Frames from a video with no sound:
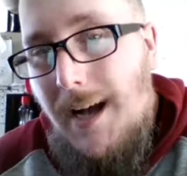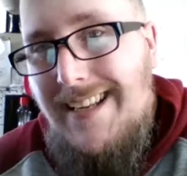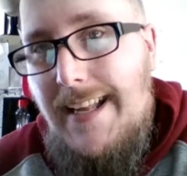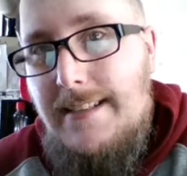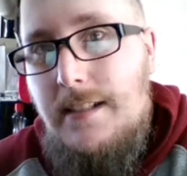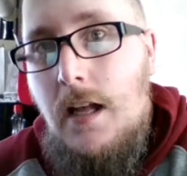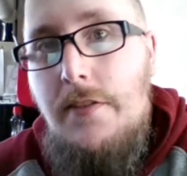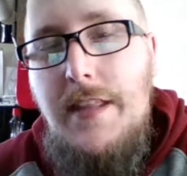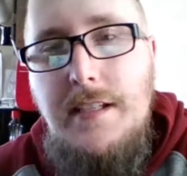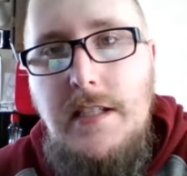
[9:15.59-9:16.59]
against
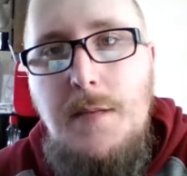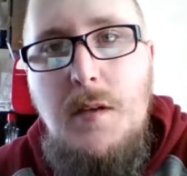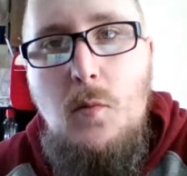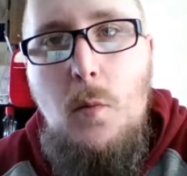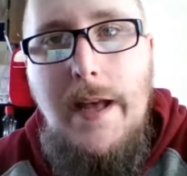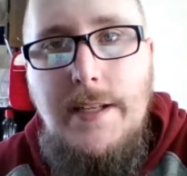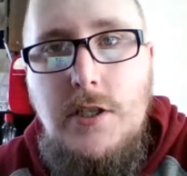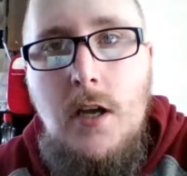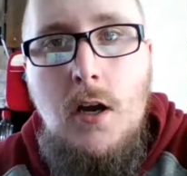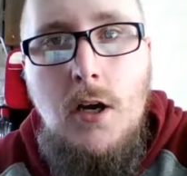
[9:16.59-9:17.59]
the Demon
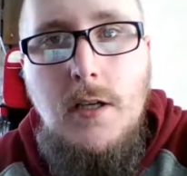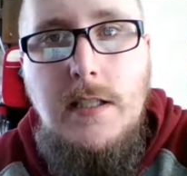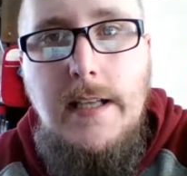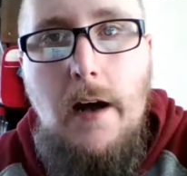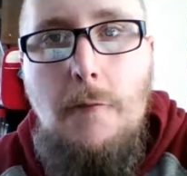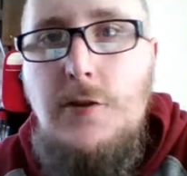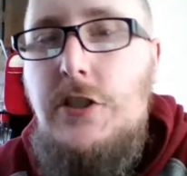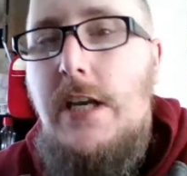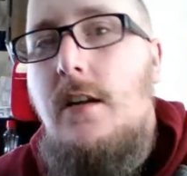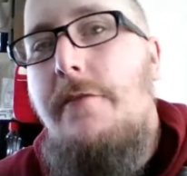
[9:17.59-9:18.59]
Witch herself,
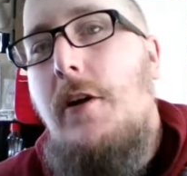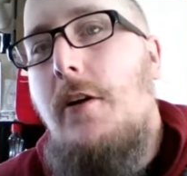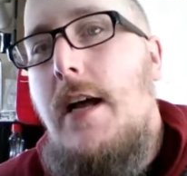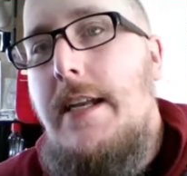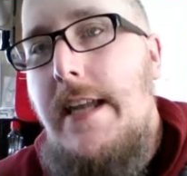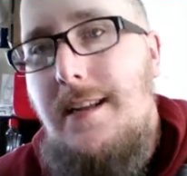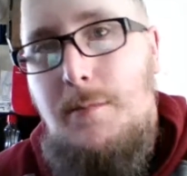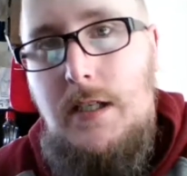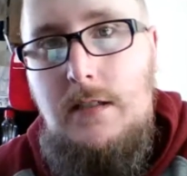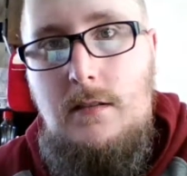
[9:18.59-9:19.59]
Jennifer
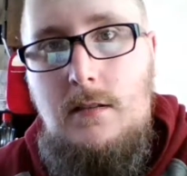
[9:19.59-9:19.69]
Enigma.